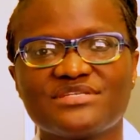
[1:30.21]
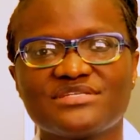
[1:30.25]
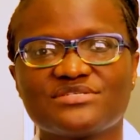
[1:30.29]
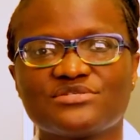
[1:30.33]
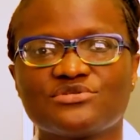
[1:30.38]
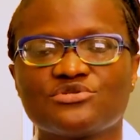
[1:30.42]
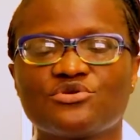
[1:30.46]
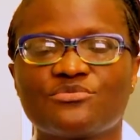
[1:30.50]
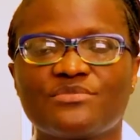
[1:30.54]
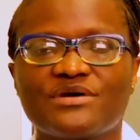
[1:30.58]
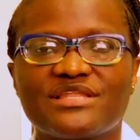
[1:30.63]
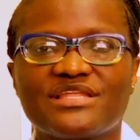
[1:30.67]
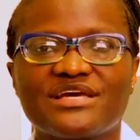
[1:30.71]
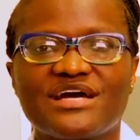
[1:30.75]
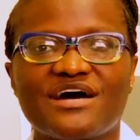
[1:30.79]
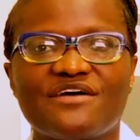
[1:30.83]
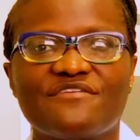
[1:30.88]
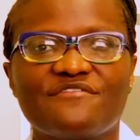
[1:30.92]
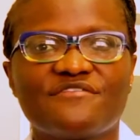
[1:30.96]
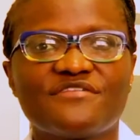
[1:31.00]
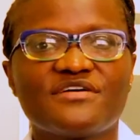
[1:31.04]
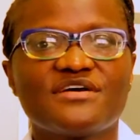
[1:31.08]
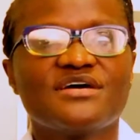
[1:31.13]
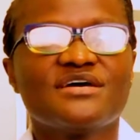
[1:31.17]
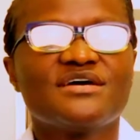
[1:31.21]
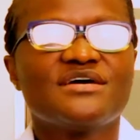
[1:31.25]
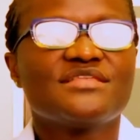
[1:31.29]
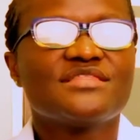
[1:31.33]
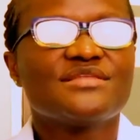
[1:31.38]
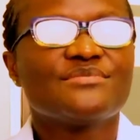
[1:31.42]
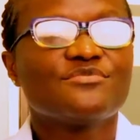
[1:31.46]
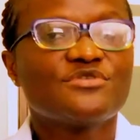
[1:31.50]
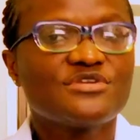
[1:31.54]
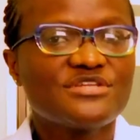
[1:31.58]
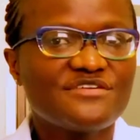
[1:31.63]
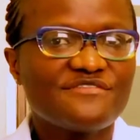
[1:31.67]
You normally have the
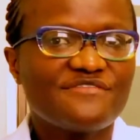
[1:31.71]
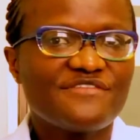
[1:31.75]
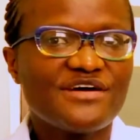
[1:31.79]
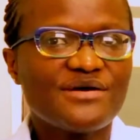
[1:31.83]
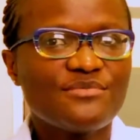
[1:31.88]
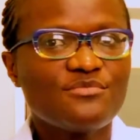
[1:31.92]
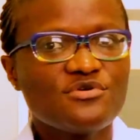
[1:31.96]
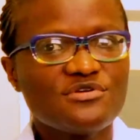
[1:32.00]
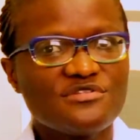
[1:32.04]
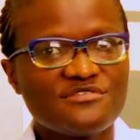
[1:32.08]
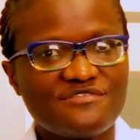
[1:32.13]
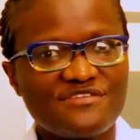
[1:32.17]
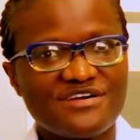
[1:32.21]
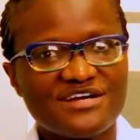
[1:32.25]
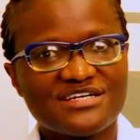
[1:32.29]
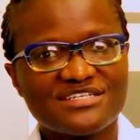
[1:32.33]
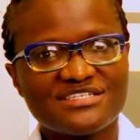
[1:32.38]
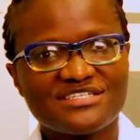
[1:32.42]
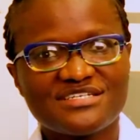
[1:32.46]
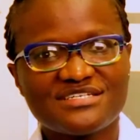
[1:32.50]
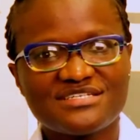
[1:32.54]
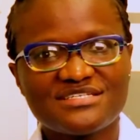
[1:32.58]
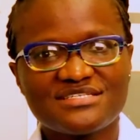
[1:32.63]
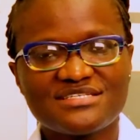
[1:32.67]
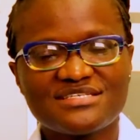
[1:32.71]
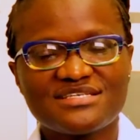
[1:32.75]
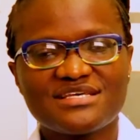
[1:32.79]
modifiable factors.